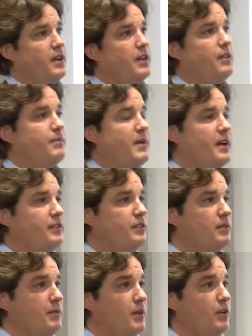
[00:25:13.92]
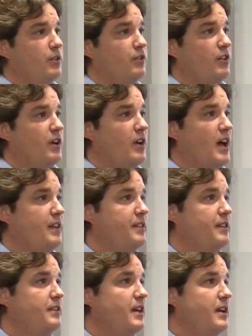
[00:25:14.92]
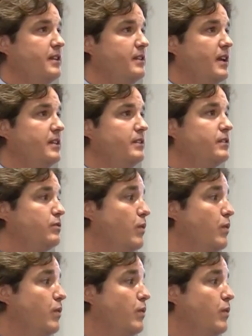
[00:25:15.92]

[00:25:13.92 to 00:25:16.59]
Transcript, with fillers: in the past, because uh, I think that in, in,